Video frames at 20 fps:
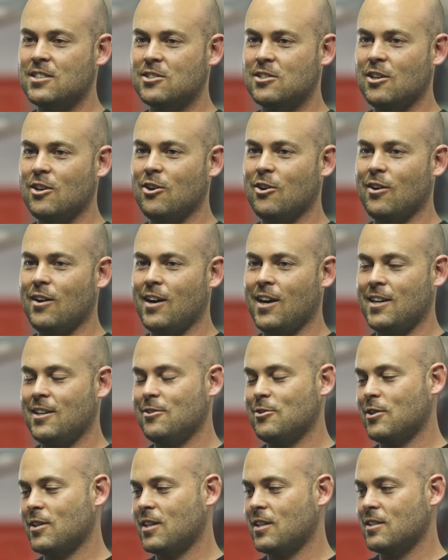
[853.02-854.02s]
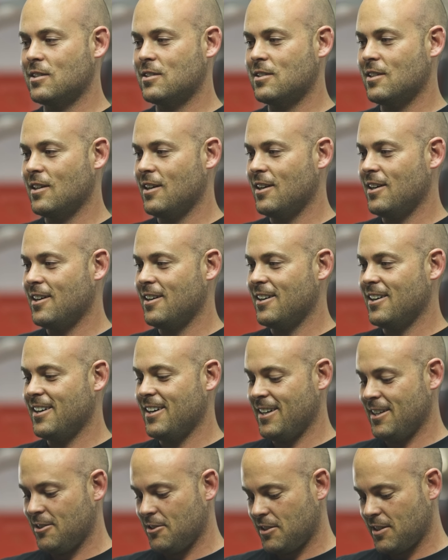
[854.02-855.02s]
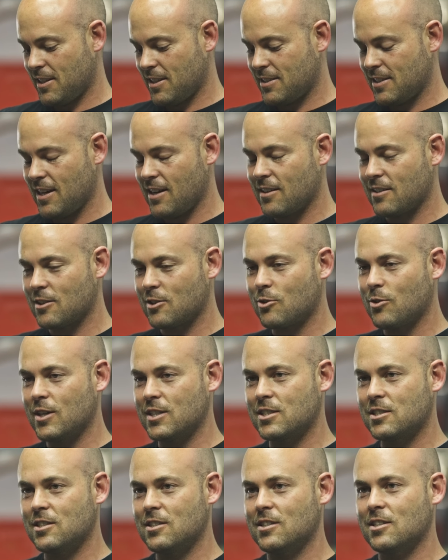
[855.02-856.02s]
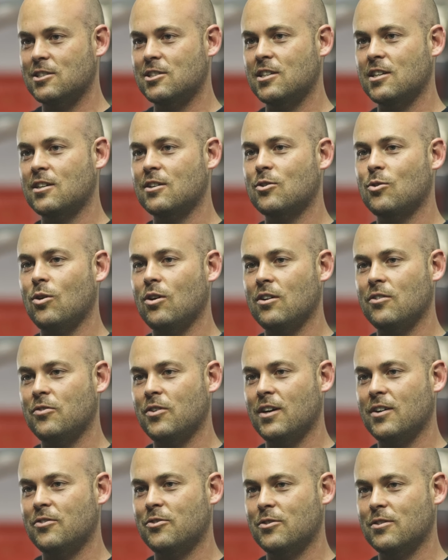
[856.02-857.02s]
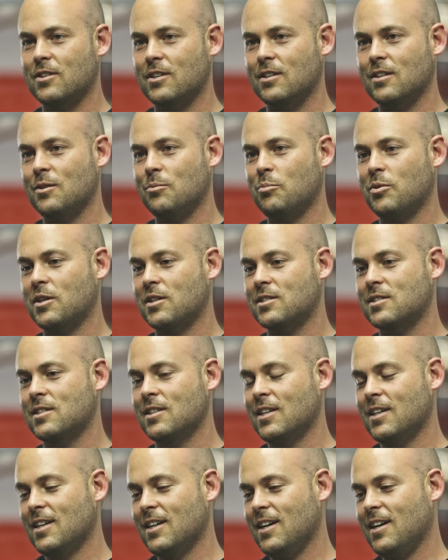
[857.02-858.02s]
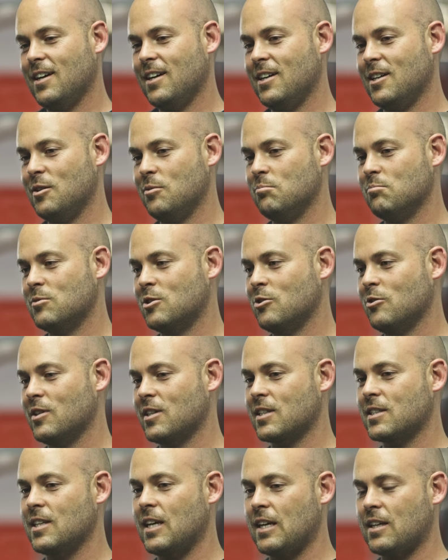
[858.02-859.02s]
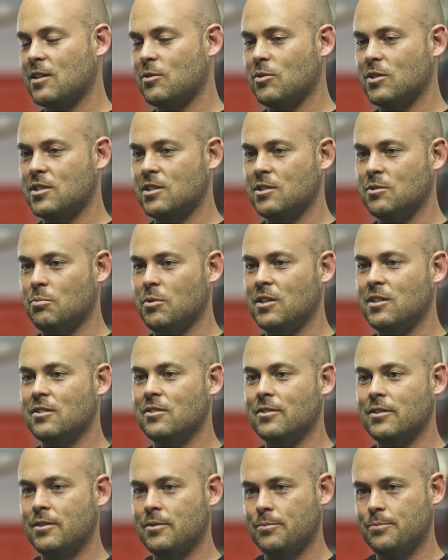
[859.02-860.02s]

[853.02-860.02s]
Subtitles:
so I don't think it's out of the question that she could qualify for the Olympics, doing exactly what she's been doing.